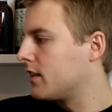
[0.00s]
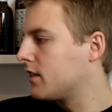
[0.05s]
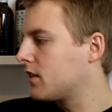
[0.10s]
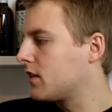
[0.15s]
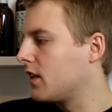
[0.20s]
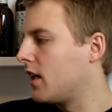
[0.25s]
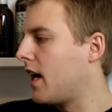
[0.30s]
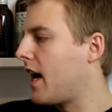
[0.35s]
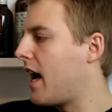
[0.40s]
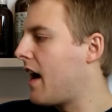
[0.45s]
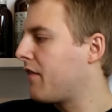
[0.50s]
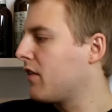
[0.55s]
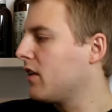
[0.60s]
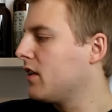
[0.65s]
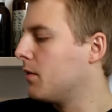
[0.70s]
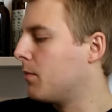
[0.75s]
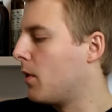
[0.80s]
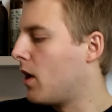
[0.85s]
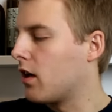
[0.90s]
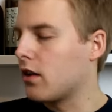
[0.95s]
It's a half a
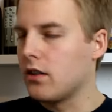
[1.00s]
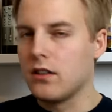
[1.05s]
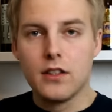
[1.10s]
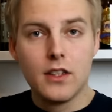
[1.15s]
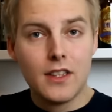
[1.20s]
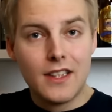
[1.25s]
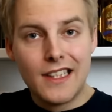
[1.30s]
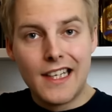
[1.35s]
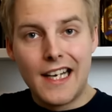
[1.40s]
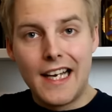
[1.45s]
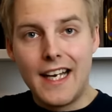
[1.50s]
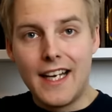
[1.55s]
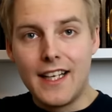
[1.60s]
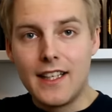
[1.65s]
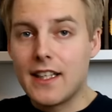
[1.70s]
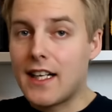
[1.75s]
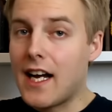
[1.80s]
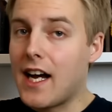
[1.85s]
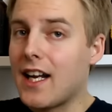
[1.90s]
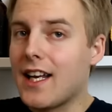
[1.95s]
liter bottle,
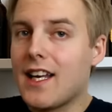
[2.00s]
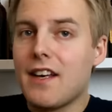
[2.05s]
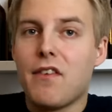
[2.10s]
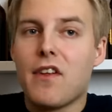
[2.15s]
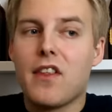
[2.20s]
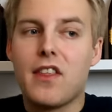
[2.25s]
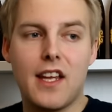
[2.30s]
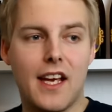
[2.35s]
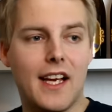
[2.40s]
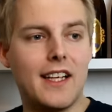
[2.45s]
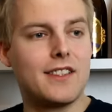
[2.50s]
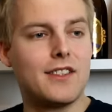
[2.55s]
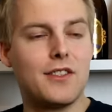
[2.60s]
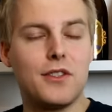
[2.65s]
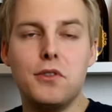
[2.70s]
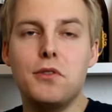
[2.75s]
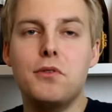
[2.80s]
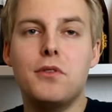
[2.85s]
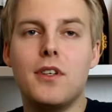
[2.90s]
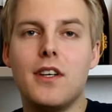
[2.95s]
and I gotta give a thanks
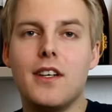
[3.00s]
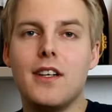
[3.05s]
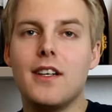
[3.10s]
to